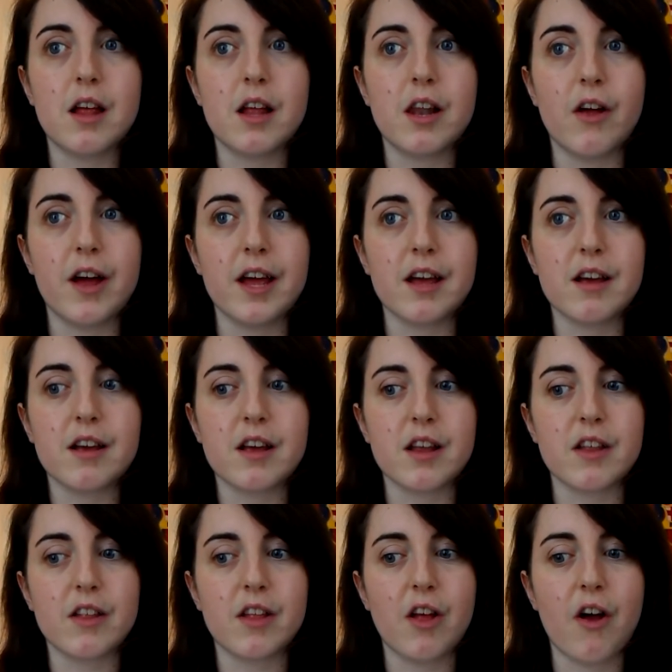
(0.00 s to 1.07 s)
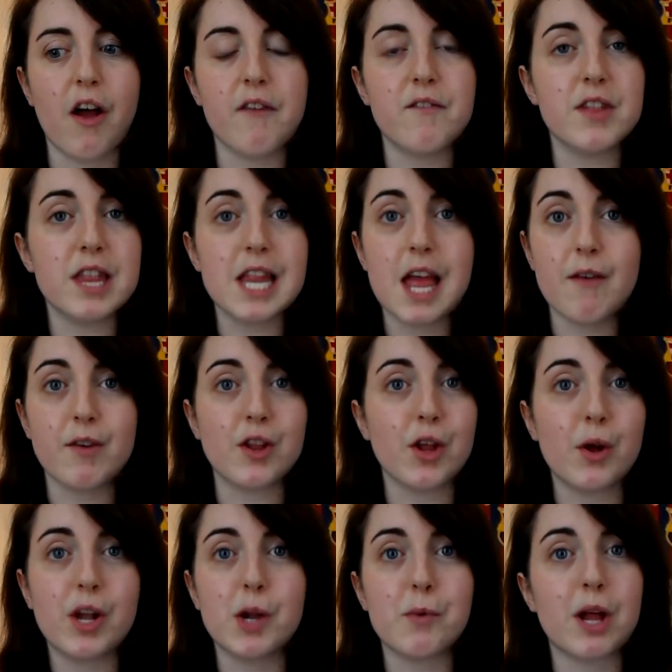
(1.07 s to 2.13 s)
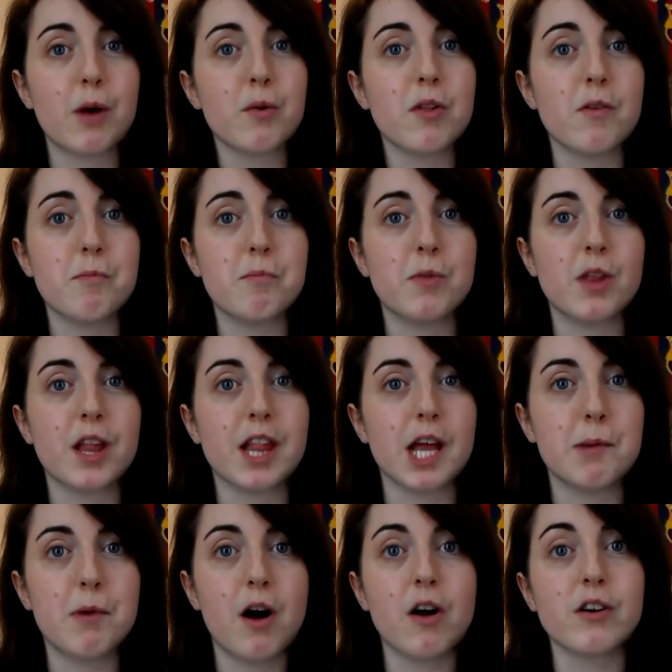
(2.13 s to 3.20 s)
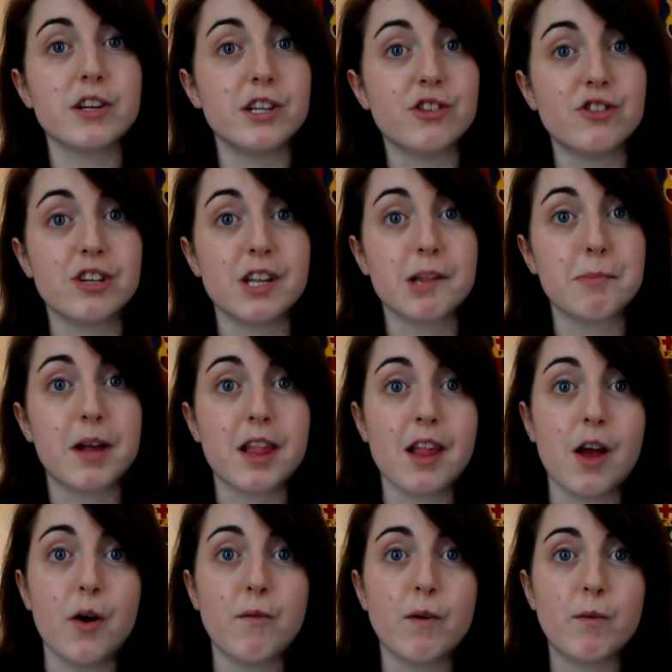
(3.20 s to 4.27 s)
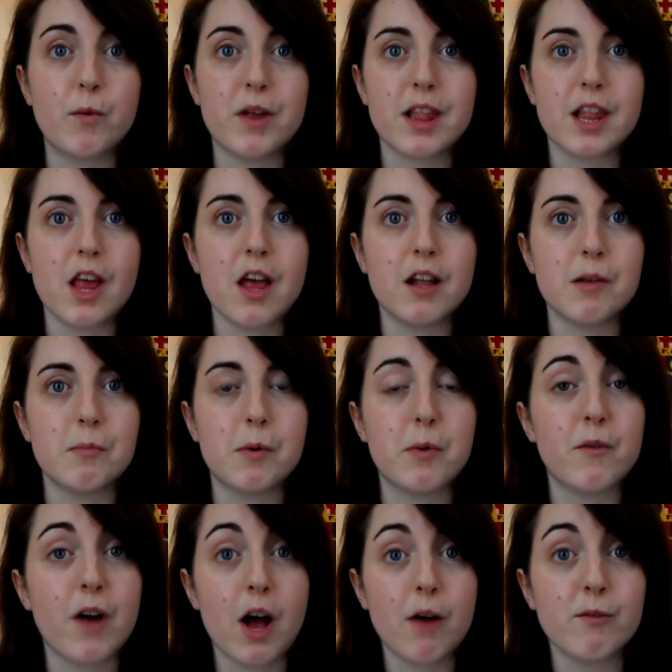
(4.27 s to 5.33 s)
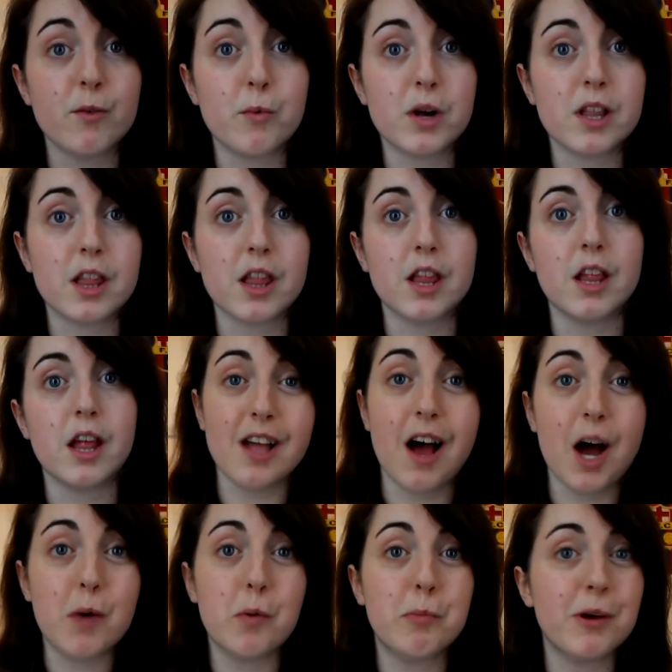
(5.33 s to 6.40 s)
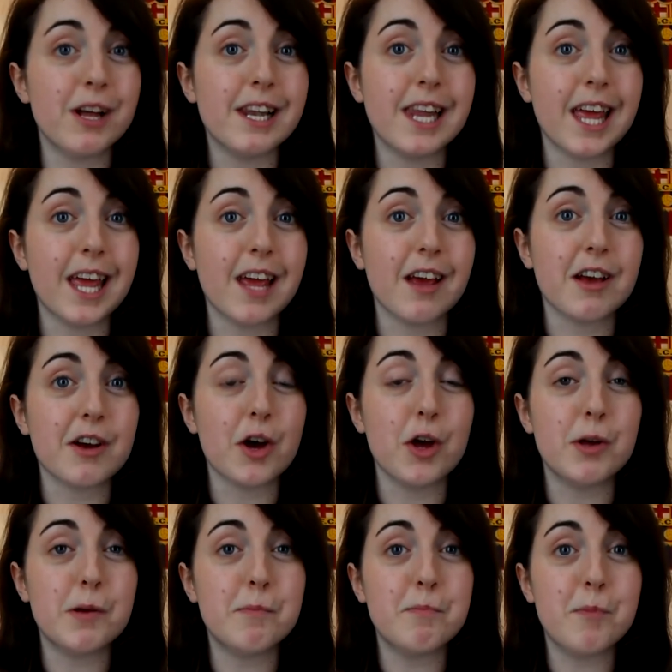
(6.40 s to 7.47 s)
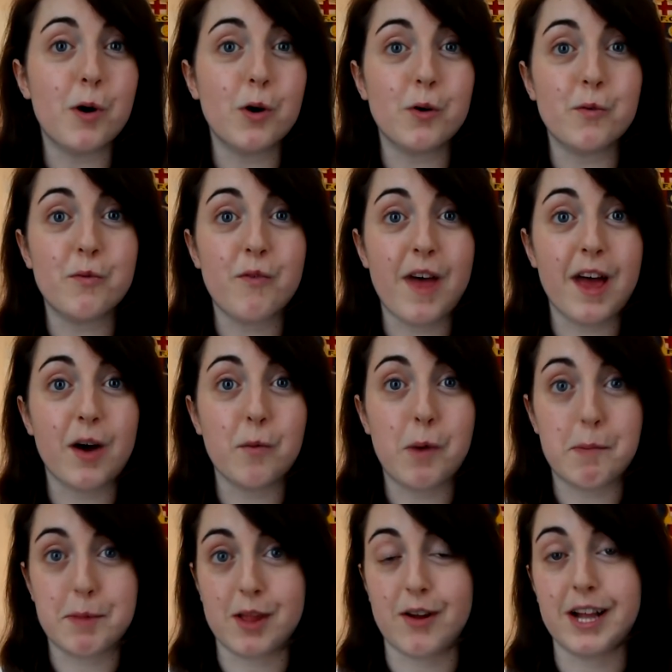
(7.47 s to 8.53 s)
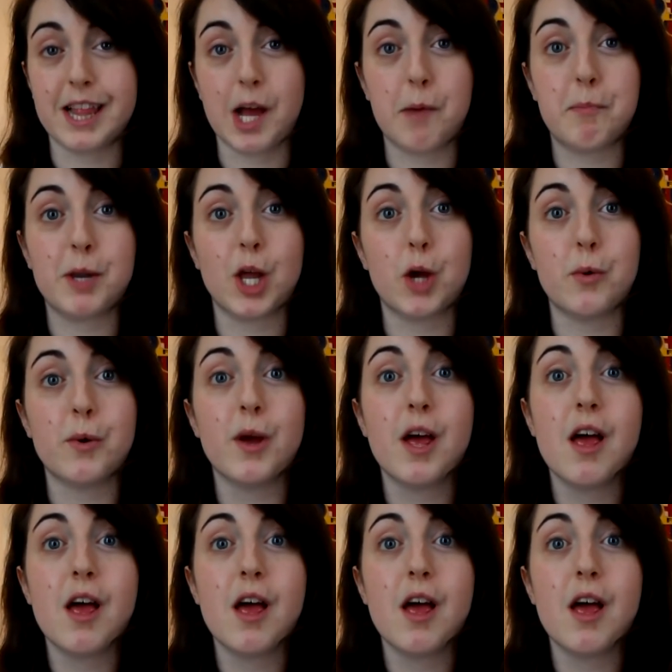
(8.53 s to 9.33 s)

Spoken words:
like I've never known anyone else with the same heart condition as myself. I've always heard them with other ones, and I will put a link of their website down below,